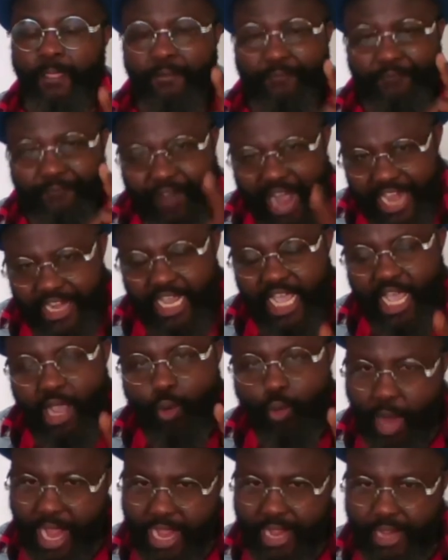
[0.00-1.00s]
Find a
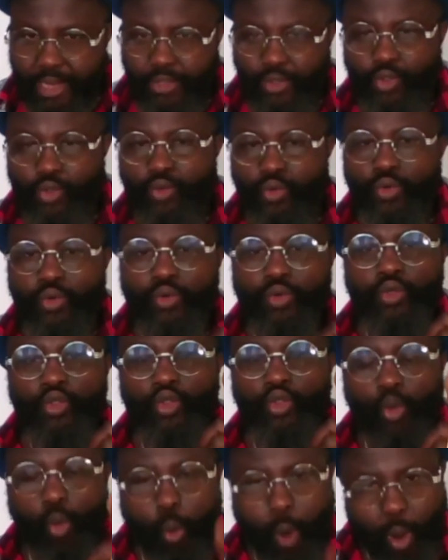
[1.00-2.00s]
way to,
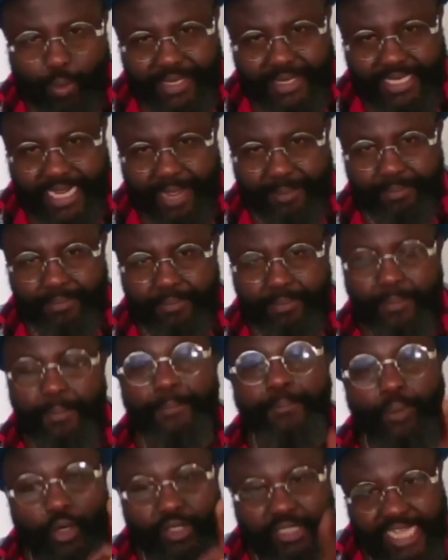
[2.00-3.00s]
to work with them.
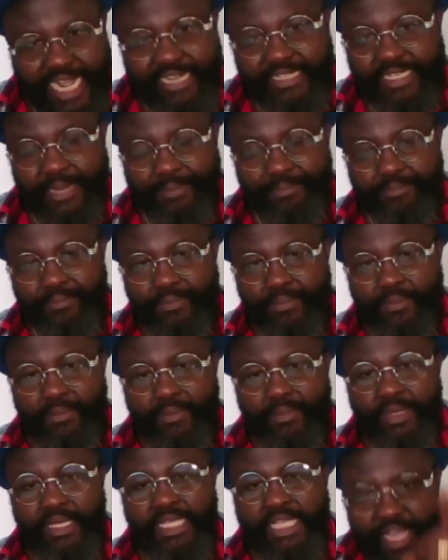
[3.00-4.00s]
Protect them.
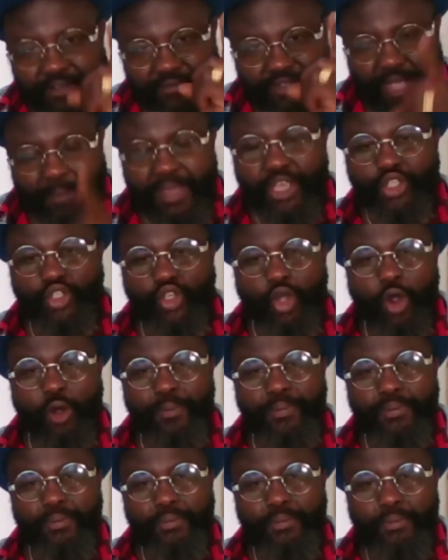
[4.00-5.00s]
Give them a
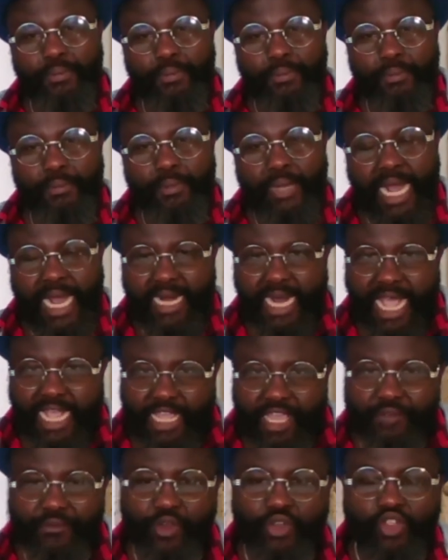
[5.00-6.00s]
job. And I
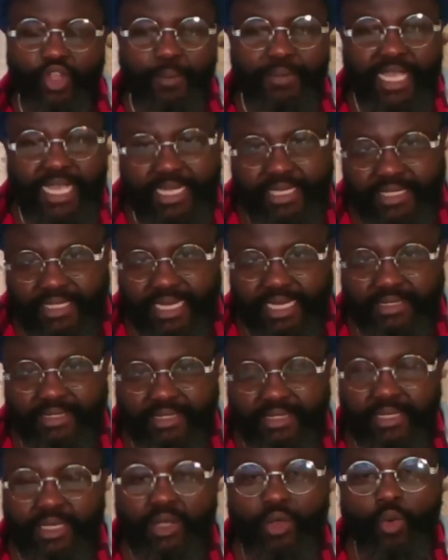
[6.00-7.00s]
give you some
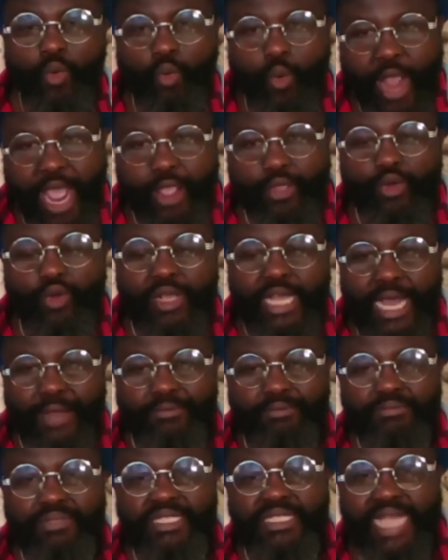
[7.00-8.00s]
instance where you
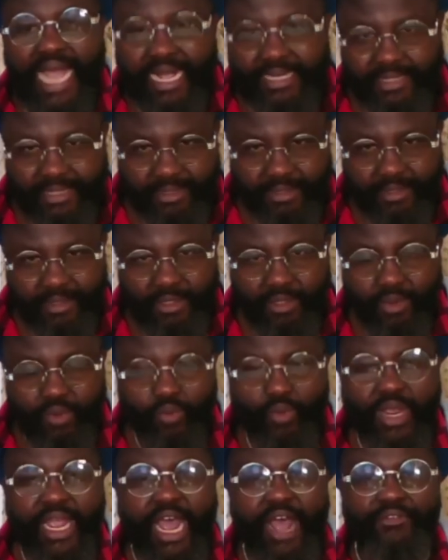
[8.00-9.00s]
can start.
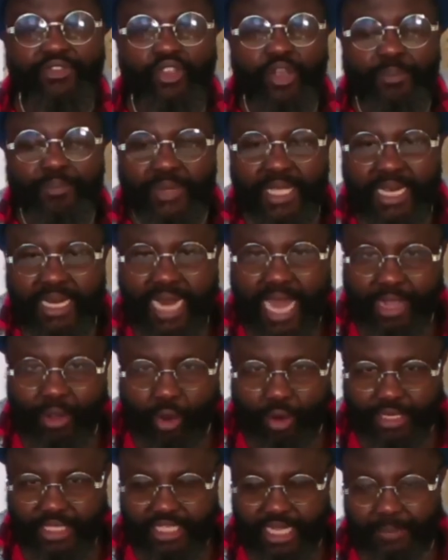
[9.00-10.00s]
We have something like
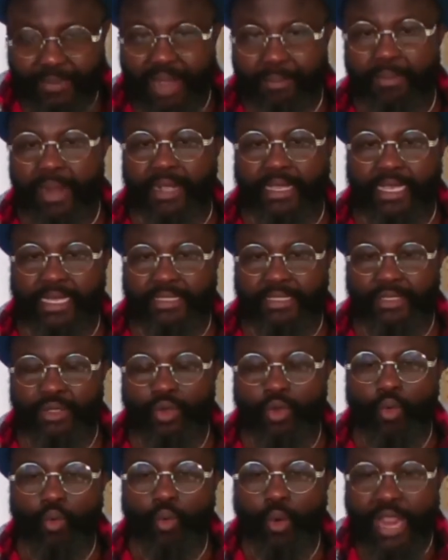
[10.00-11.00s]
Onitsha Main Market.
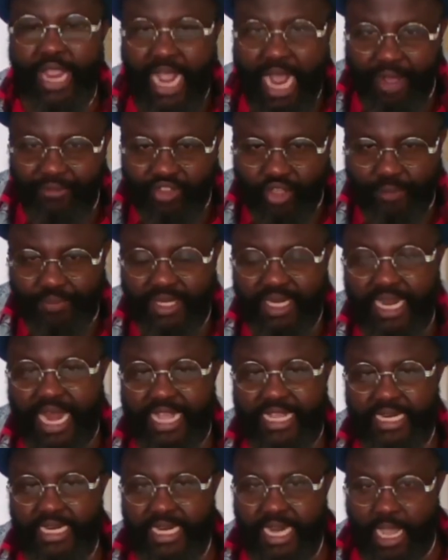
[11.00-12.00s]
We have something
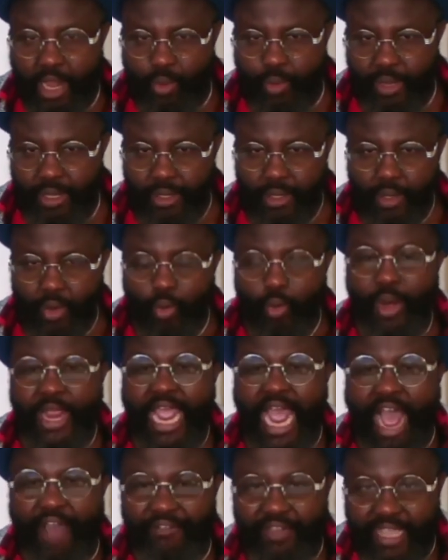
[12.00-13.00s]
like Nnewi. We
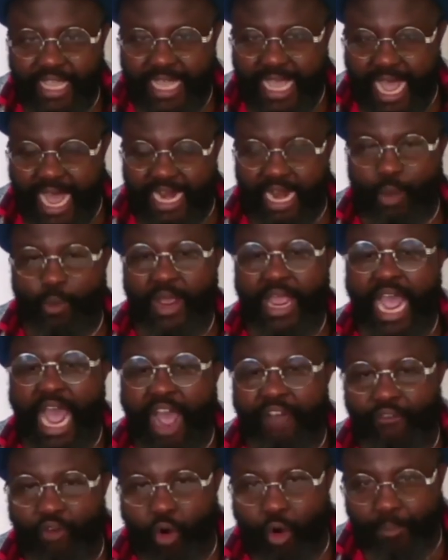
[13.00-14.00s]
have Ihiala. We
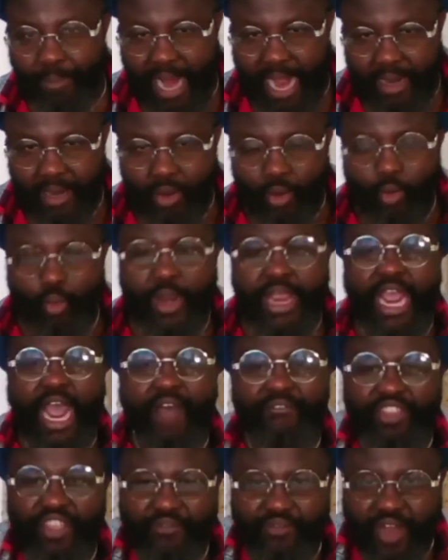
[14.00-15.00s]
have Oba. We
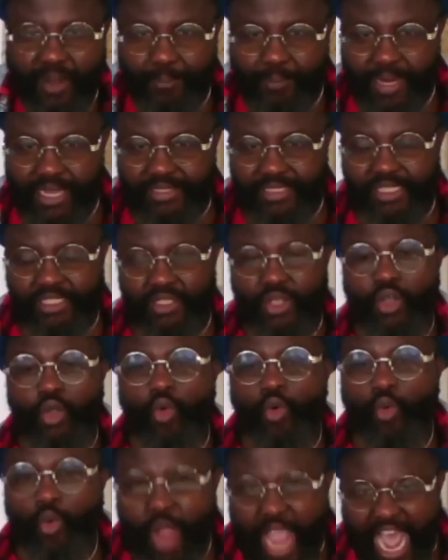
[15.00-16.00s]
have different places
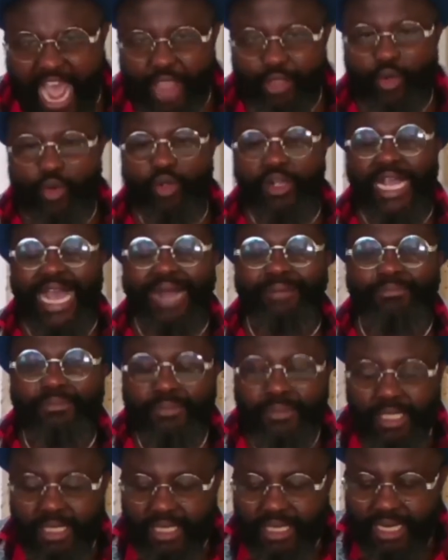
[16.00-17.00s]
where you
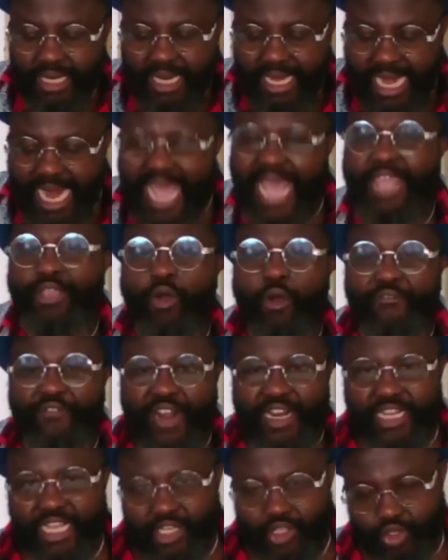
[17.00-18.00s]
can lay your
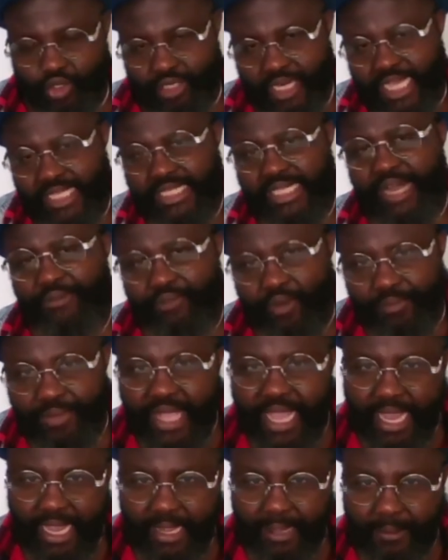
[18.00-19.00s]
foundation and start from
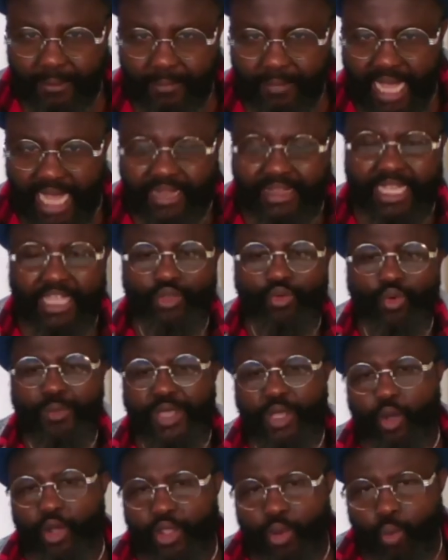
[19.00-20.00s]
there. And things will
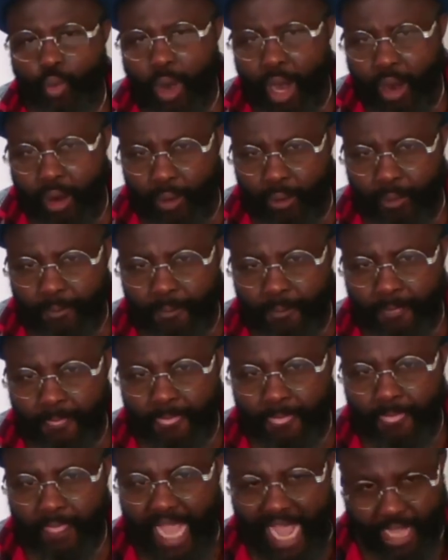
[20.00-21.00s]
be going well.
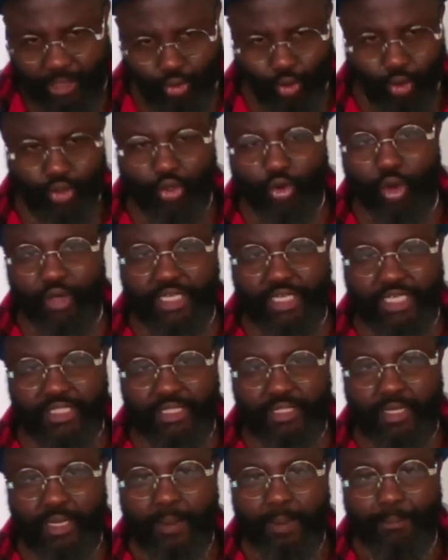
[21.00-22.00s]
I told you all
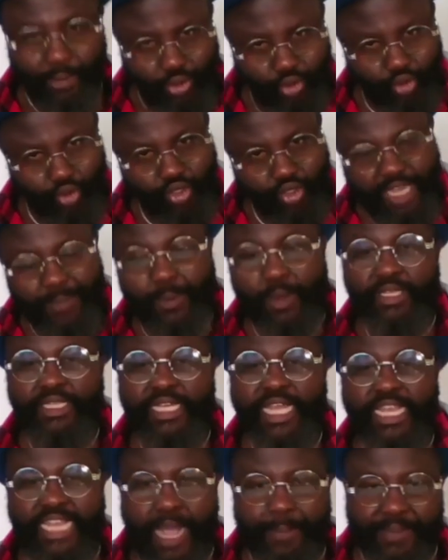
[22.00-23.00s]
this. But you keep on
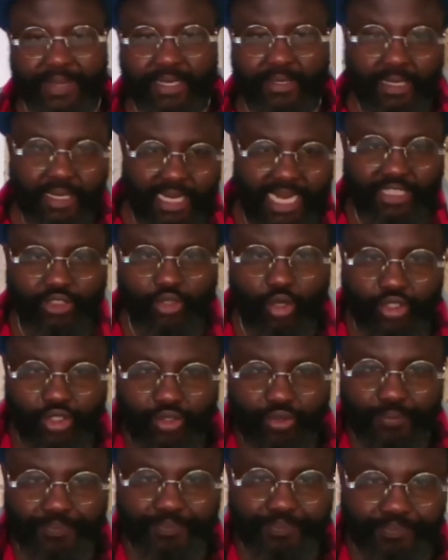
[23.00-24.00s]
there yapping. Let's
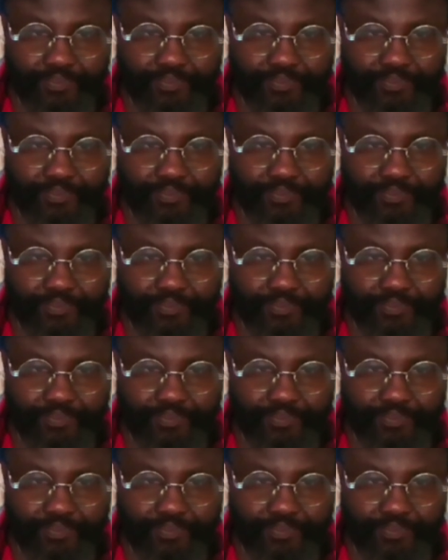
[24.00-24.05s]
continue.